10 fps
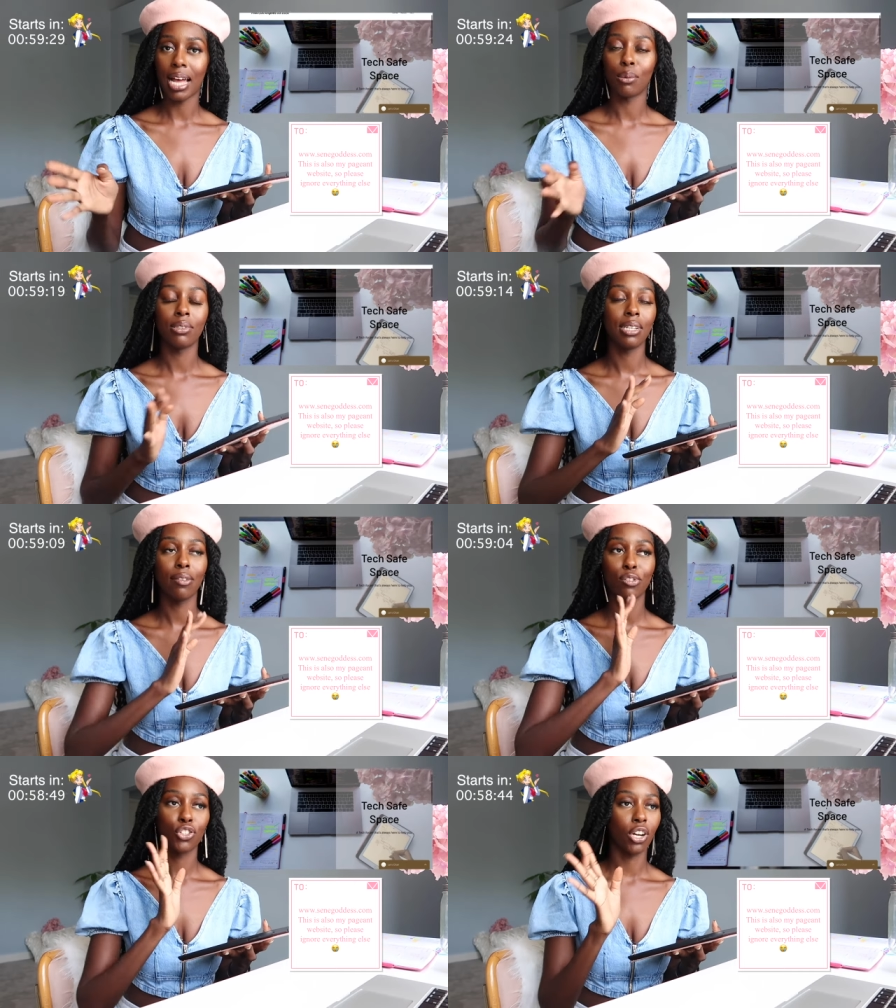I would
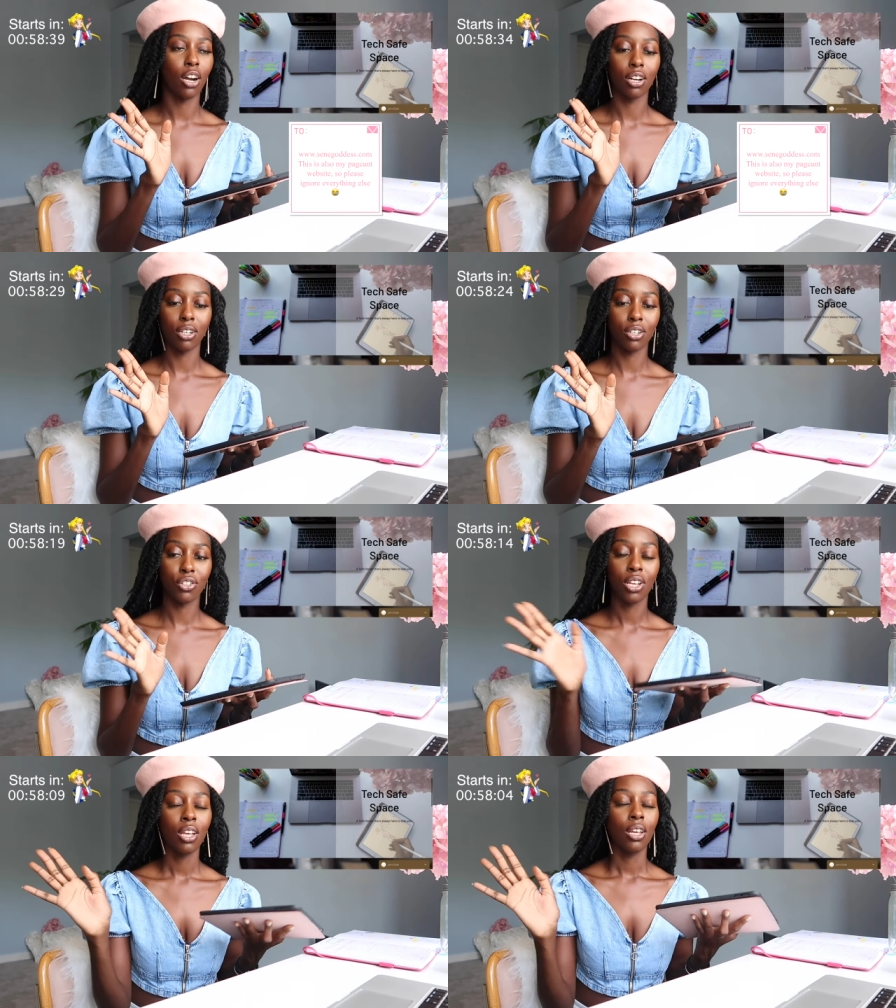never
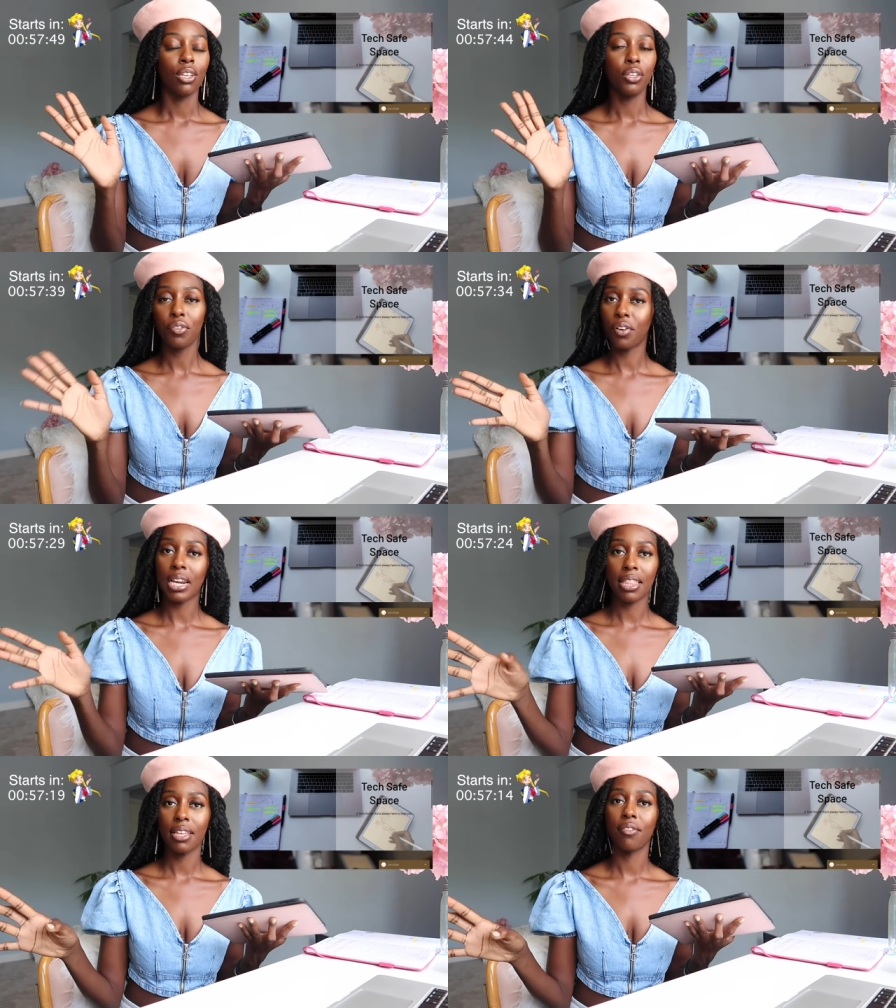charge you for
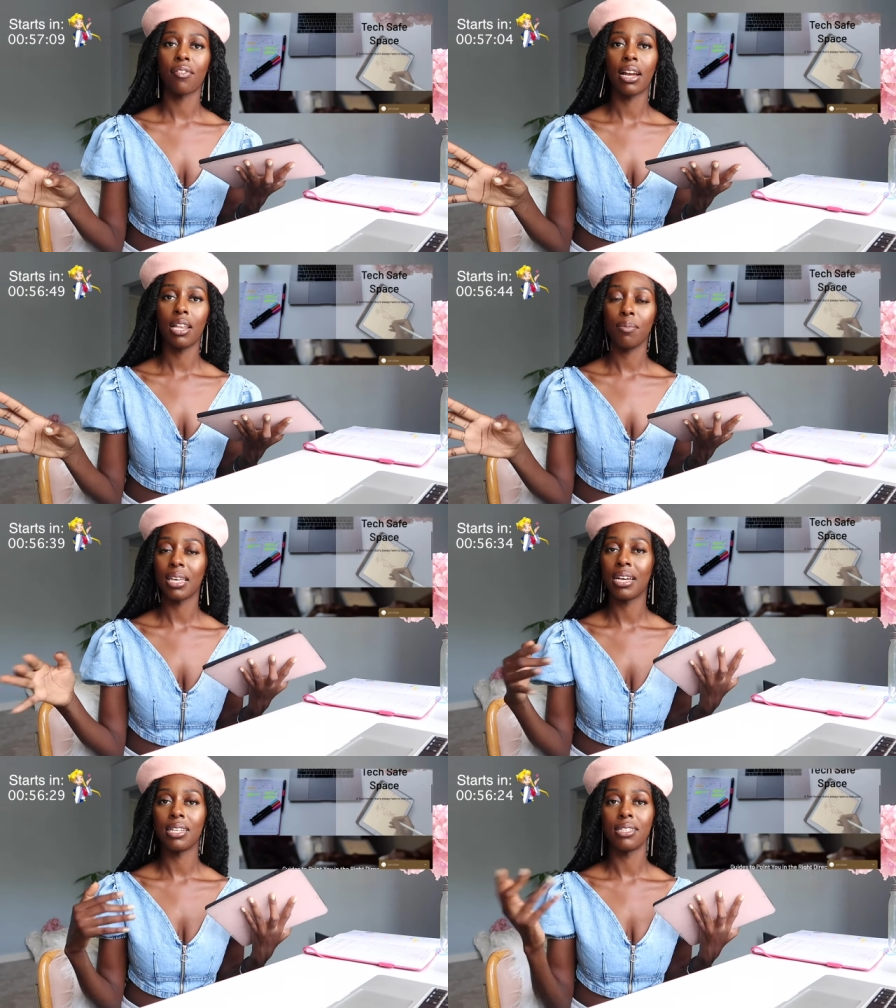anything, friend,
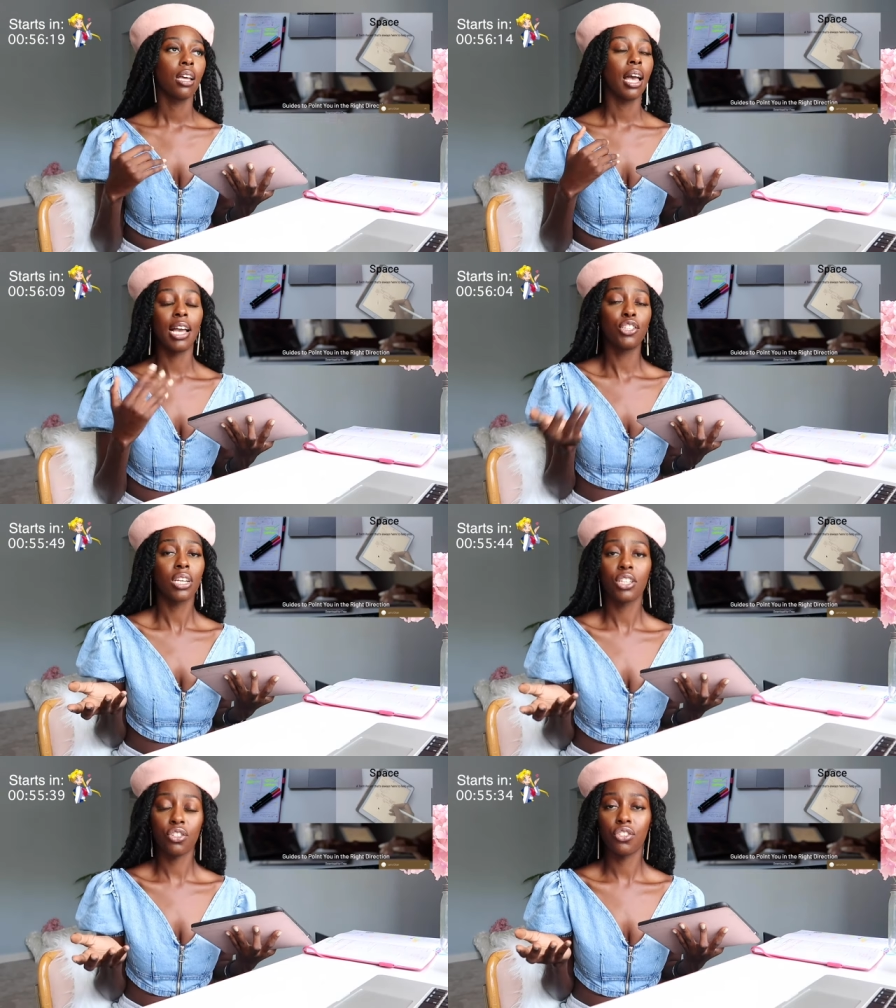because
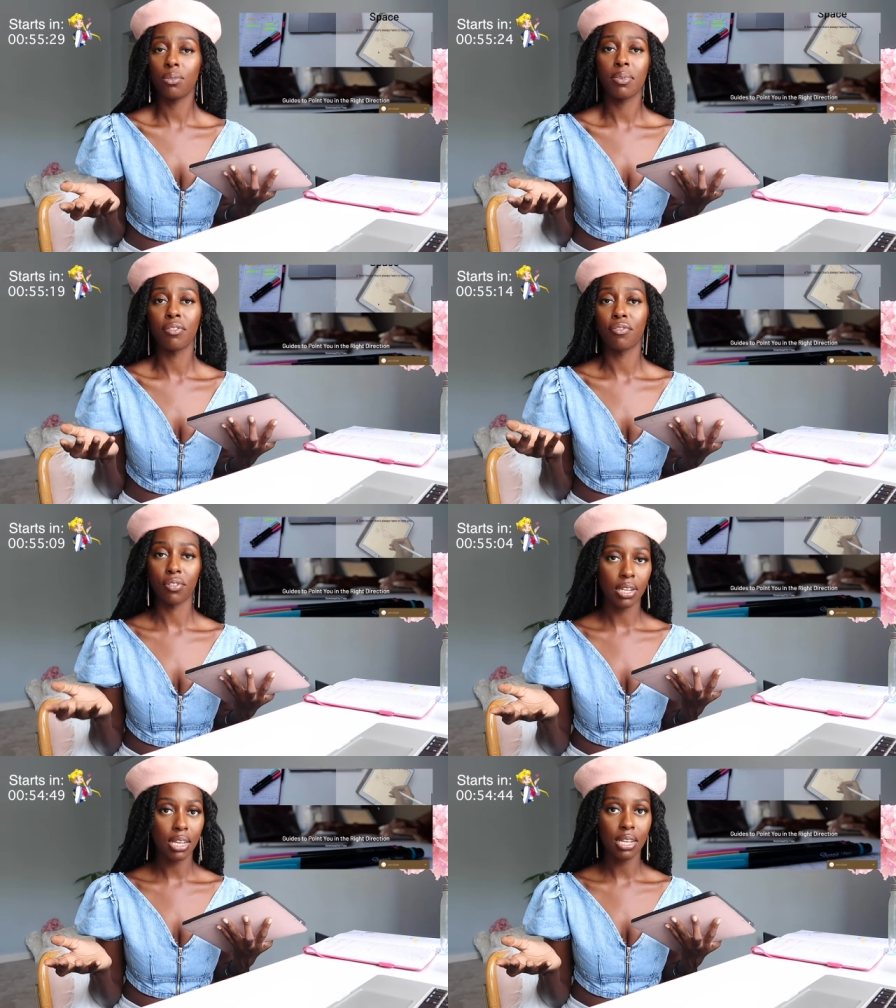education should be
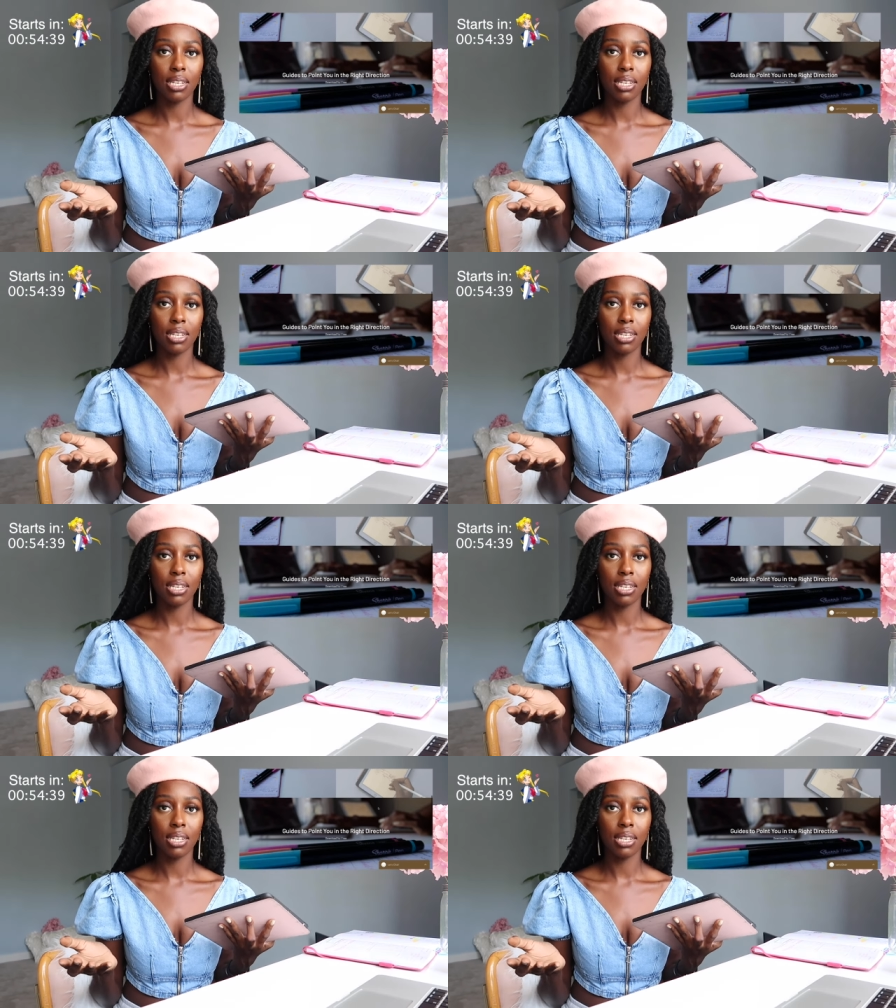free.